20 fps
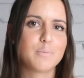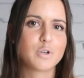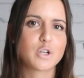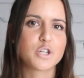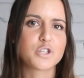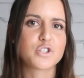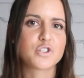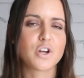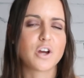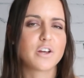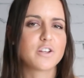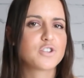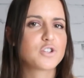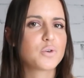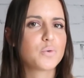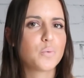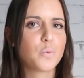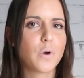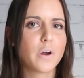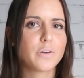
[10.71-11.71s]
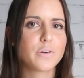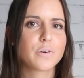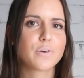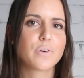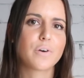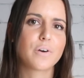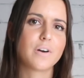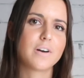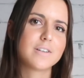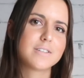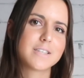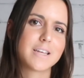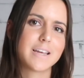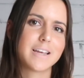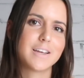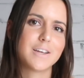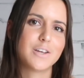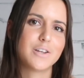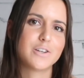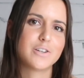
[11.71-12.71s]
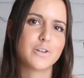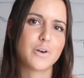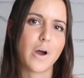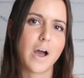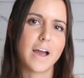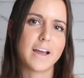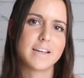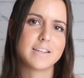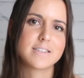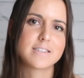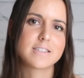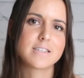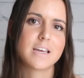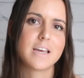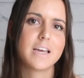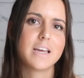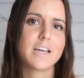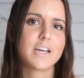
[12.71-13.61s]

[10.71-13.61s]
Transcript: am your astrologer, Wonder Girl, taking you to new heights.